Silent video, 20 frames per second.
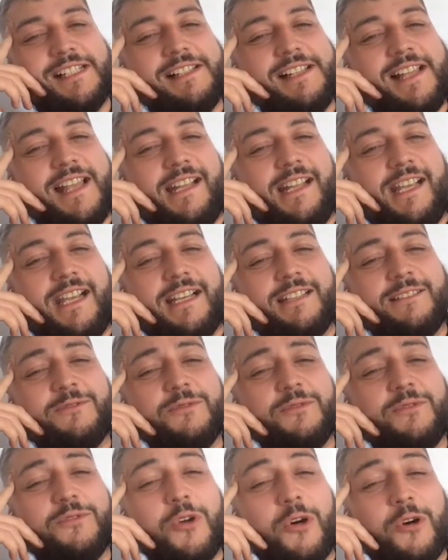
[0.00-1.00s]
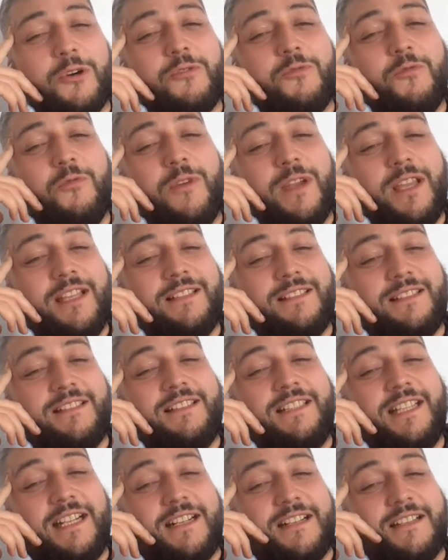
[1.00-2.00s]
And I had to talk with
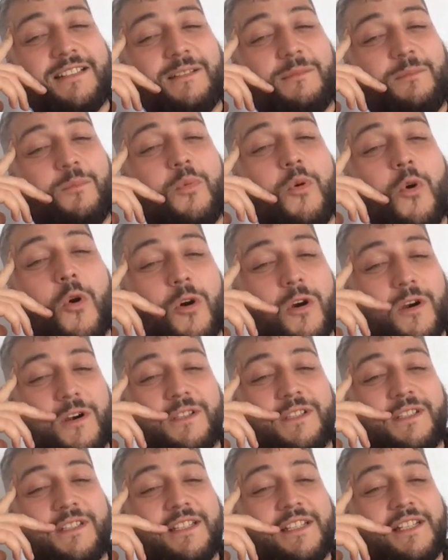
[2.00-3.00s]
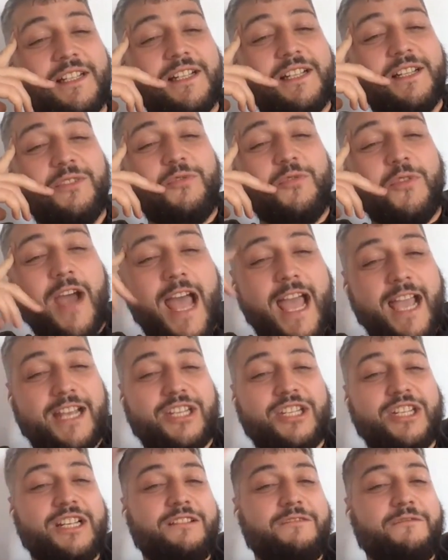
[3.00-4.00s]
their support to
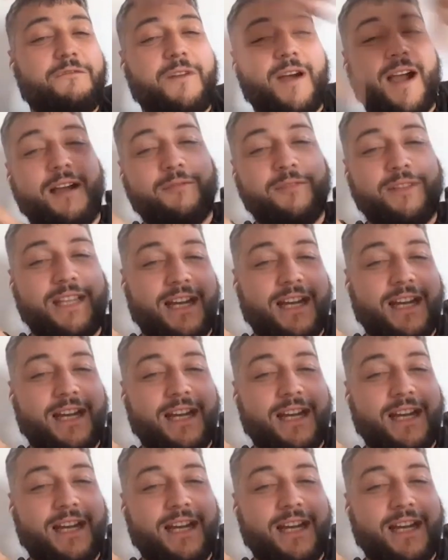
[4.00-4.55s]
actually find